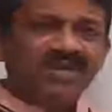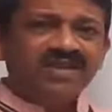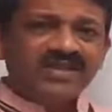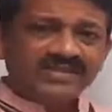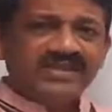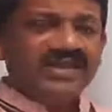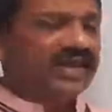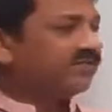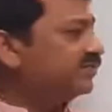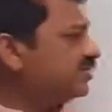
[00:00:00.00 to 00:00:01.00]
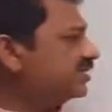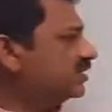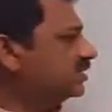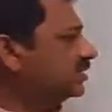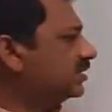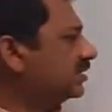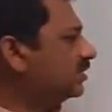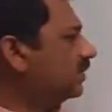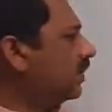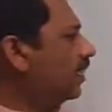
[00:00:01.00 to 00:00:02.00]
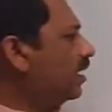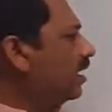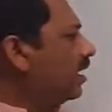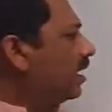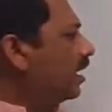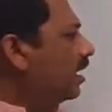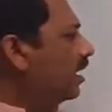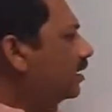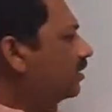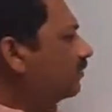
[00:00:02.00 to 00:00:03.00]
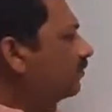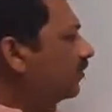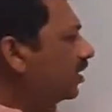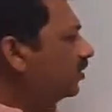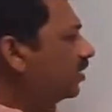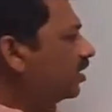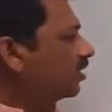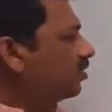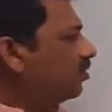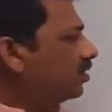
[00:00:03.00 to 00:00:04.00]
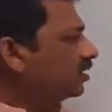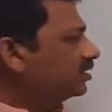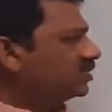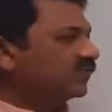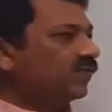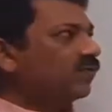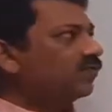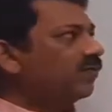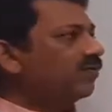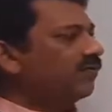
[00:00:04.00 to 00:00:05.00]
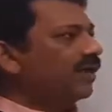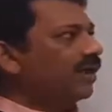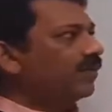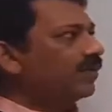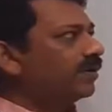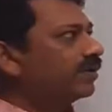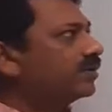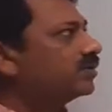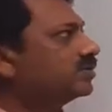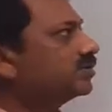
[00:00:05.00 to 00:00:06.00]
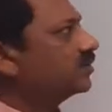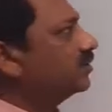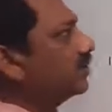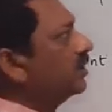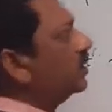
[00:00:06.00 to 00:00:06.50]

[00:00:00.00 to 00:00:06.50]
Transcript: C language is concerned. And when you are calling this fork, what will happen? So